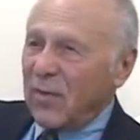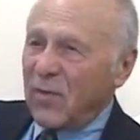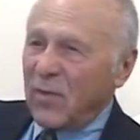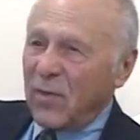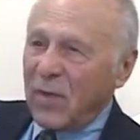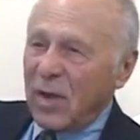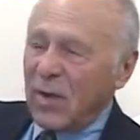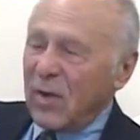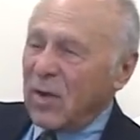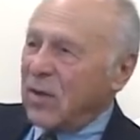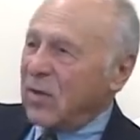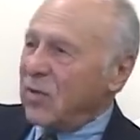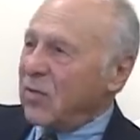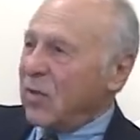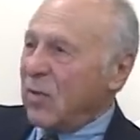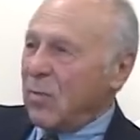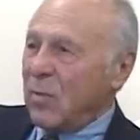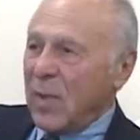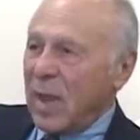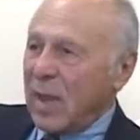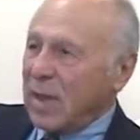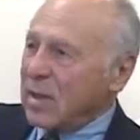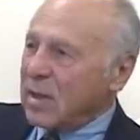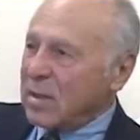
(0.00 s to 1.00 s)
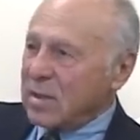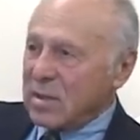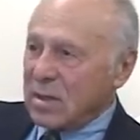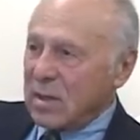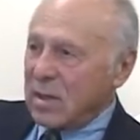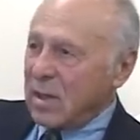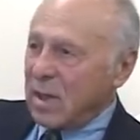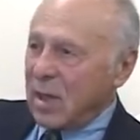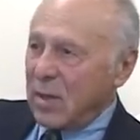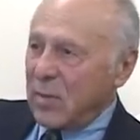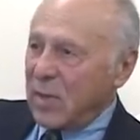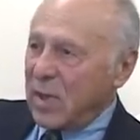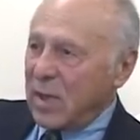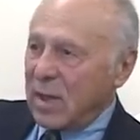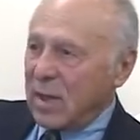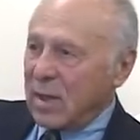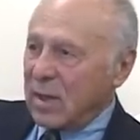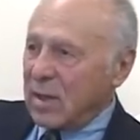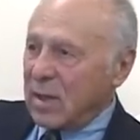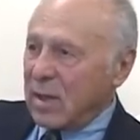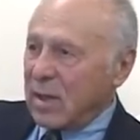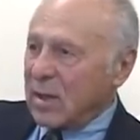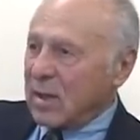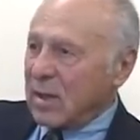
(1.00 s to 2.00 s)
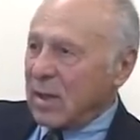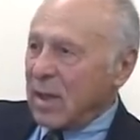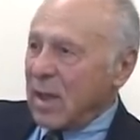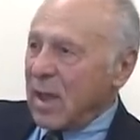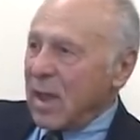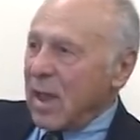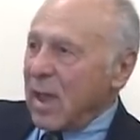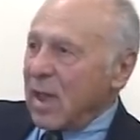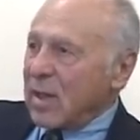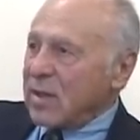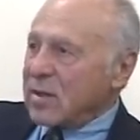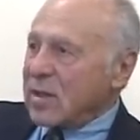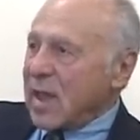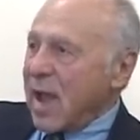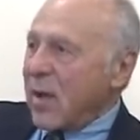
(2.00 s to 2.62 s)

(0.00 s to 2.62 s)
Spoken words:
vary tremendously. I mean, I